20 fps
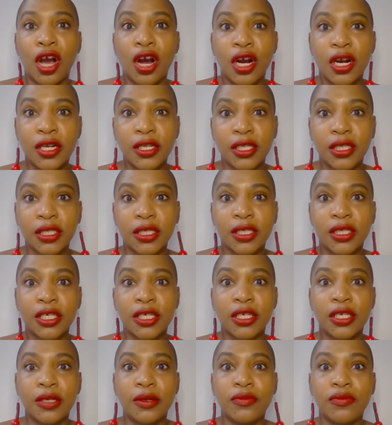Arts
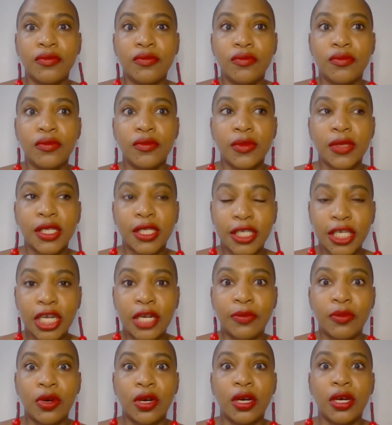
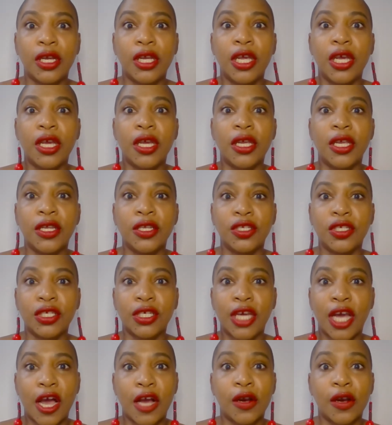Cinema in
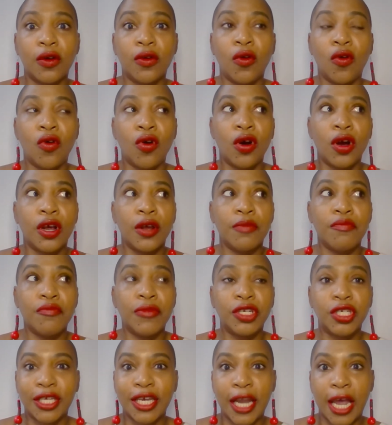Chicago on
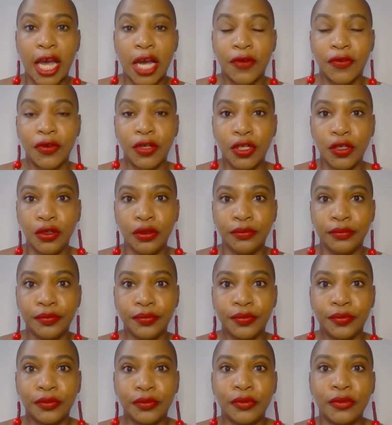Michigan Avenue.
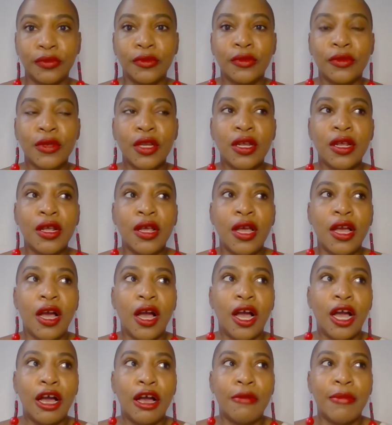
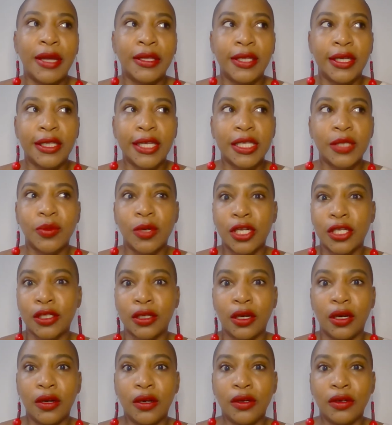I think that's what it's
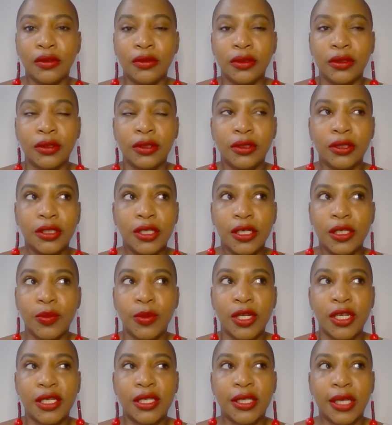called. It's
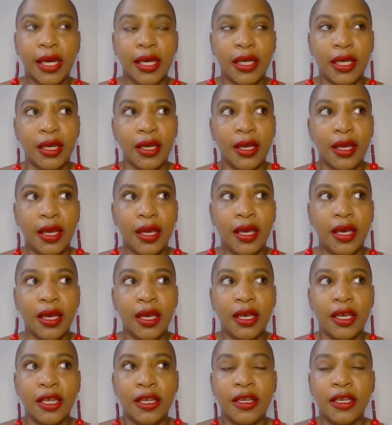been a second.
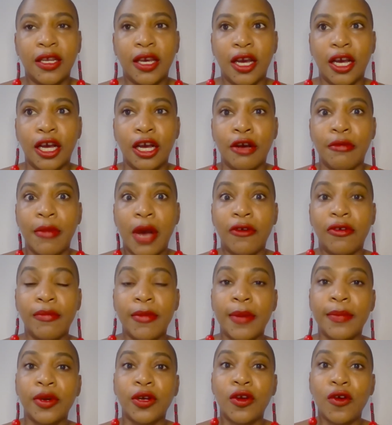And I
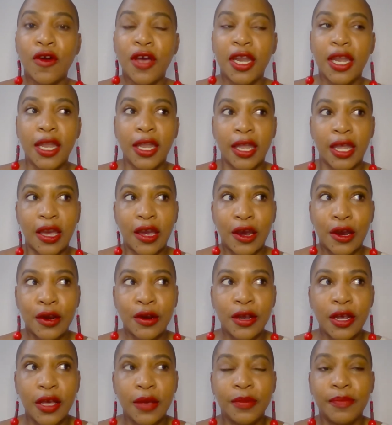remember going in
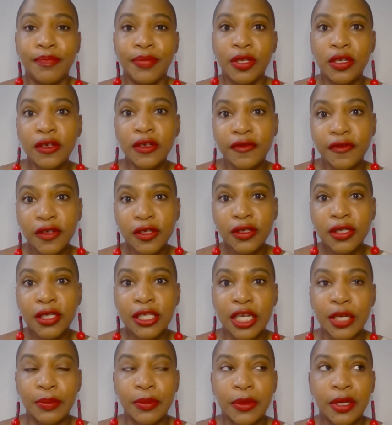there, a beautiful
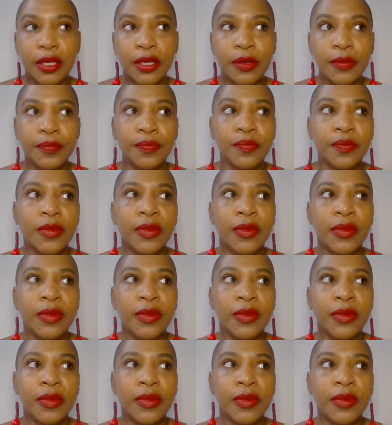cinema,